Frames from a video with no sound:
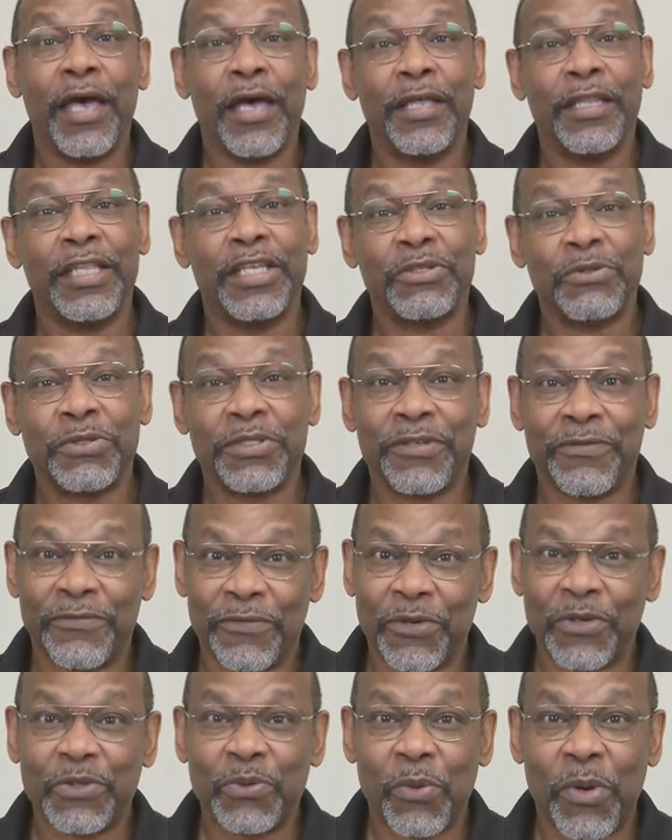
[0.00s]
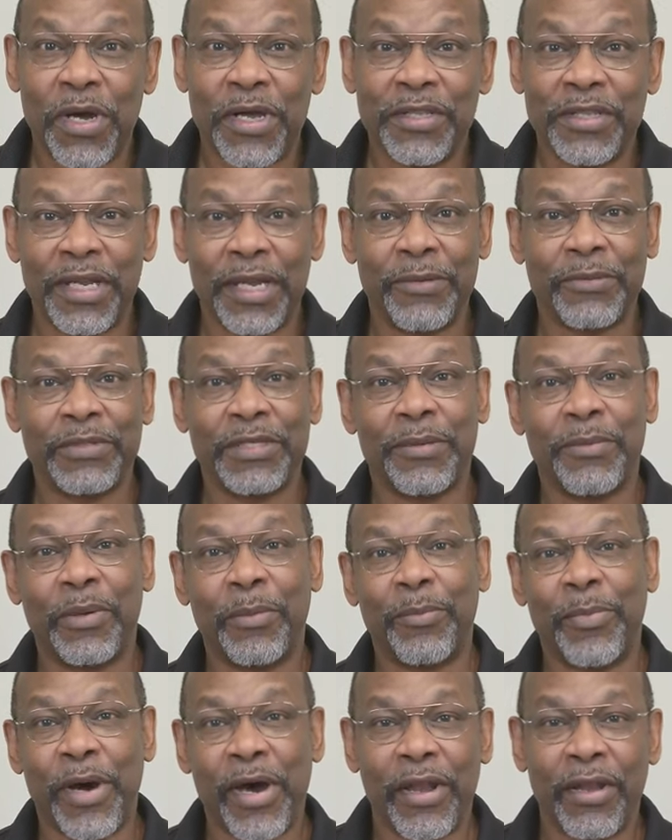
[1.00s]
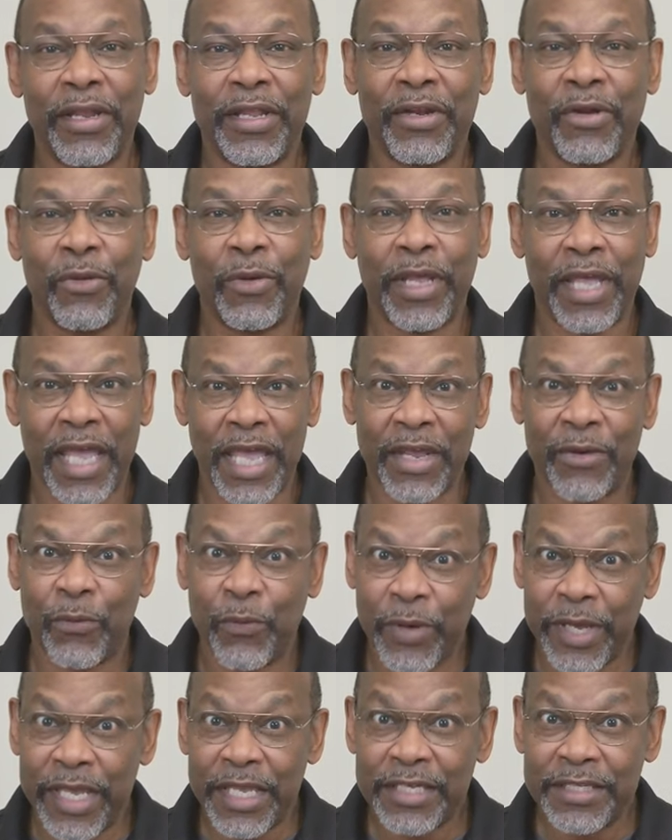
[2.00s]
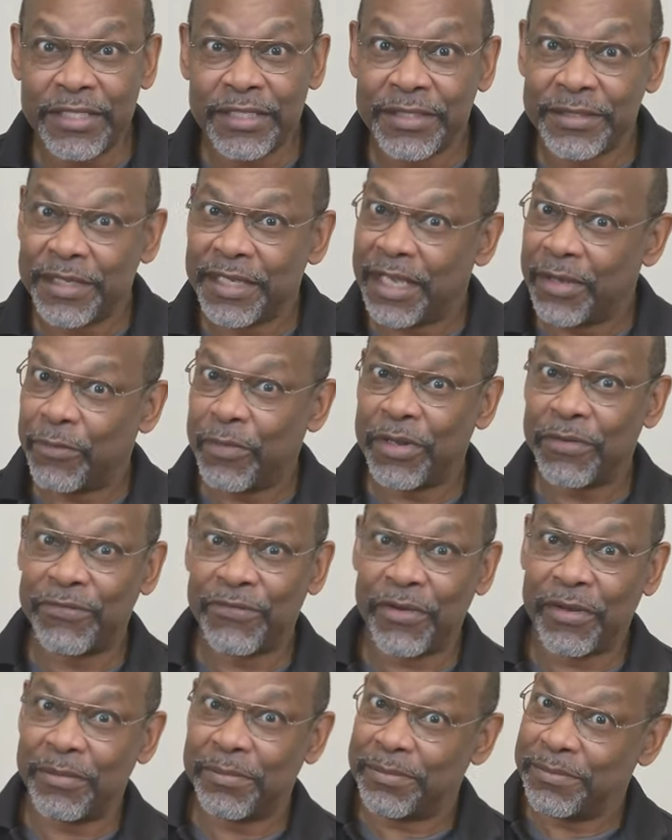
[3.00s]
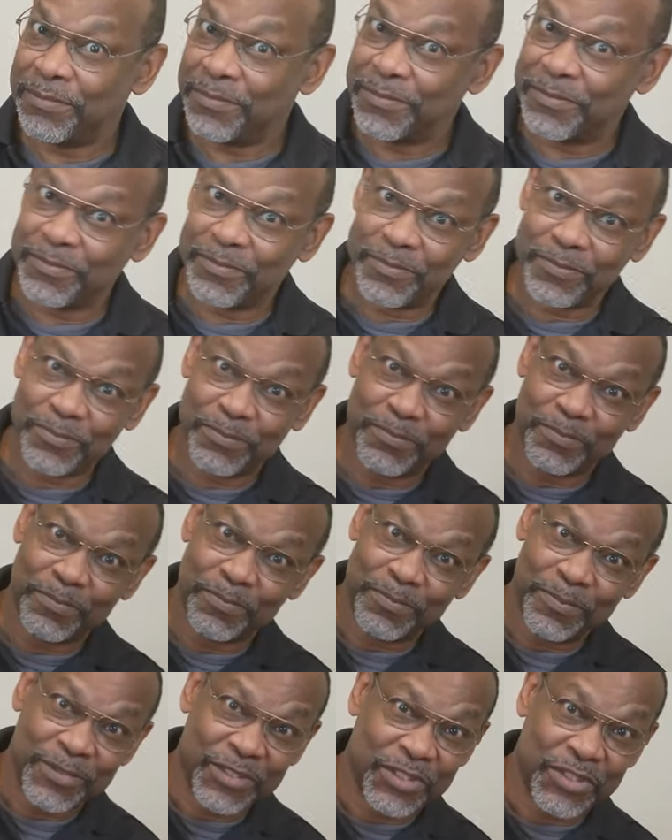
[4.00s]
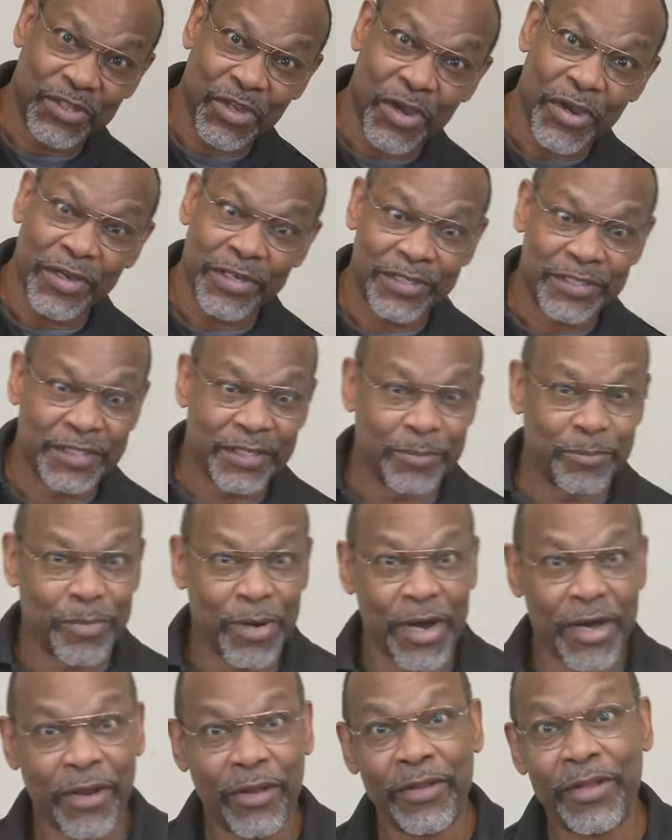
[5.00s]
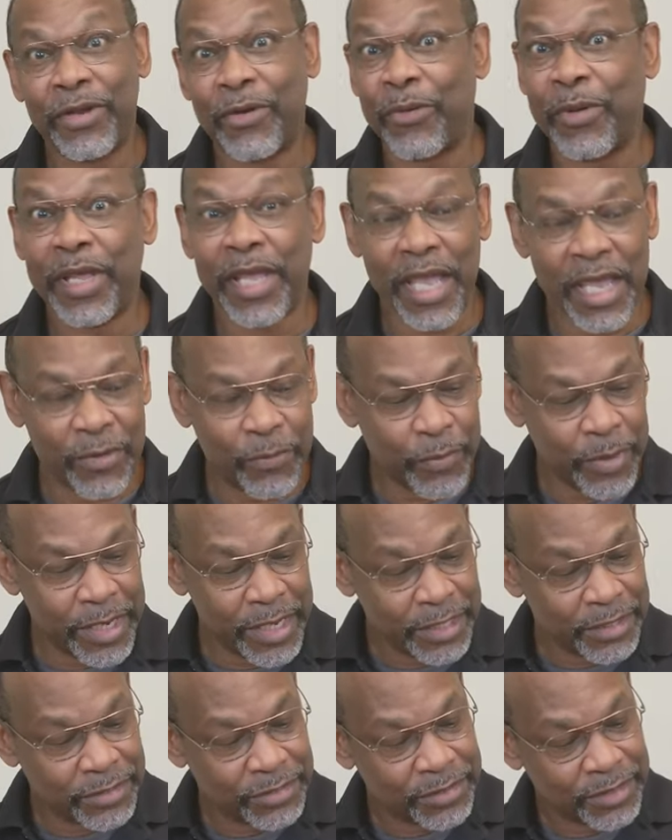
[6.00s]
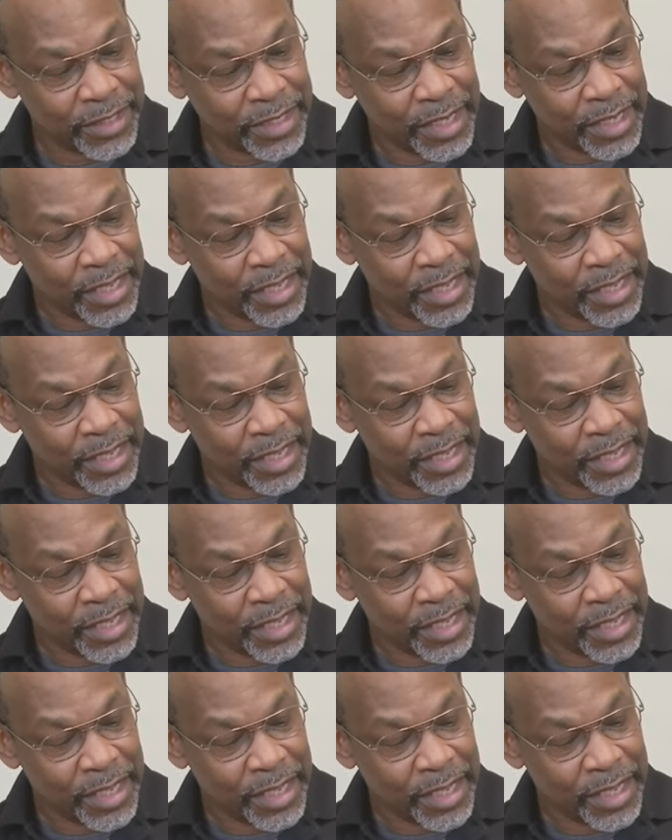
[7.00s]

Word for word: This was the first wine that I was able to bottle in only eight weeks. It went from start to bottle in only eight weeks.